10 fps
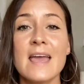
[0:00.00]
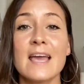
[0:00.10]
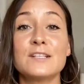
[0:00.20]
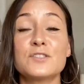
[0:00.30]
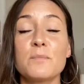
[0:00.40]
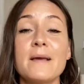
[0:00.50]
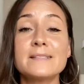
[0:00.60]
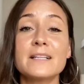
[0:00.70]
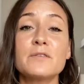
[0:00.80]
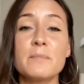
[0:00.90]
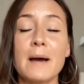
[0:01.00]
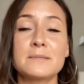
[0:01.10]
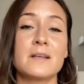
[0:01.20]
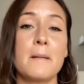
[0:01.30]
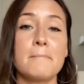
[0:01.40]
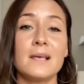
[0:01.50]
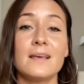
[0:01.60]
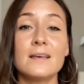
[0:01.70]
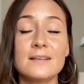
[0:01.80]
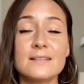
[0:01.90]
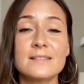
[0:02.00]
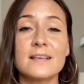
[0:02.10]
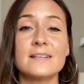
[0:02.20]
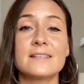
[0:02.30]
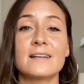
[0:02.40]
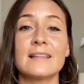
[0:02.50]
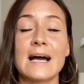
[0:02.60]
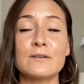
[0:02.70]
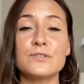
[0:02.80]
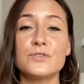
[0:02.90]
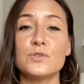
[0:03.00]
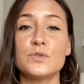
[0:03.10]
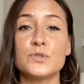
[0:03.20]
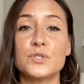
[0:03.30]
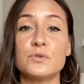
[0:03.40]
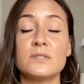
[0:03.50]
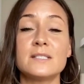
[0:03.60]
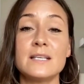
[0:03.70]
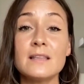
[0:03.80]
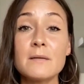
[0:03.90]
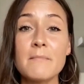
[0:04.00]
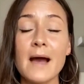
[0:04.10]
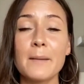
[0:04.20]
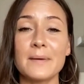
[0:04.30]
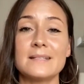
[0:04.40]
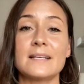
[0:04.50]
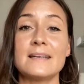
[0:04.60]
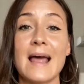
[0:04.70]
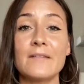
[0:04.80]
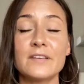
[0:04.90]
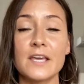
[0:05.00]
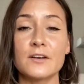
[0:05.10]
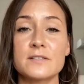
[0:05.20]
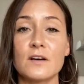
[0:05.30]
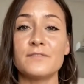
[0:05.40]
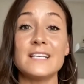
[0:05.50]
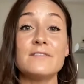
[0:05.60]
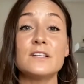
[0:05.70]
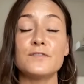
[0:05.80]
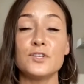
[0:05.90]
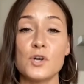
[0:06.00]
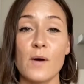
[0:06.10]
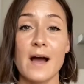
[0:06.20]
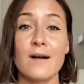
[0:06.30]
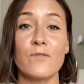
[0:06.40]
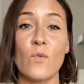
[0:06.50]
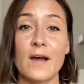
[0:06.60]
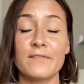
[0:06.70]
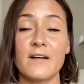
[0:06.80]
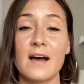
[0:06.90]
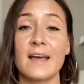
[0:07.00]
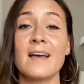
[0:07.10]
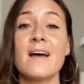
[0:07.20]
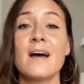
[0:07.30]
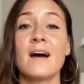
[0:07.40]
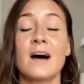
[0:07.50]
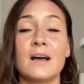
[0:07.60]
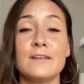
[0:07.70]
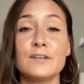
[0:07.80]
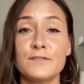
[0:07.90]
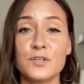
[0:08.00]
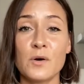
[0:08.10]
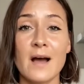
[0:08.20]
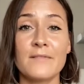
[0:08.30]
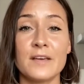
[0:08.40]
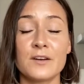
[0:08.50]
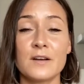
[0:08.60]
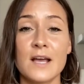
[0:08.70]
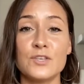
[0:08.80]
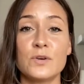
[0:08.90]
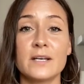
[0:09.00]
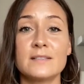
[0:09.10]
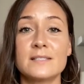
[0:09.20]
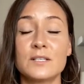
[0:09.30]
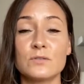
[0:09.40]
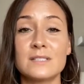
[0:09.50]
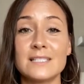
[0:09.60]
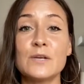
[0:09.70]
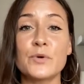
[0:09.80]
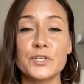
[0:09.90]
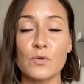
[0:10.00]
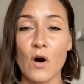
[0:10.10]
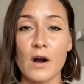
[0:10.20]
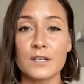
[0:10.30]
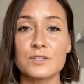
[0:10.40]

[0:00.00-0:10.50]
And so basically what Maps.me is, is it allows you to see the map and to navigate yourself even if you don't have Wi-Fi, uh, even if you don't have internet, you can still see where you are.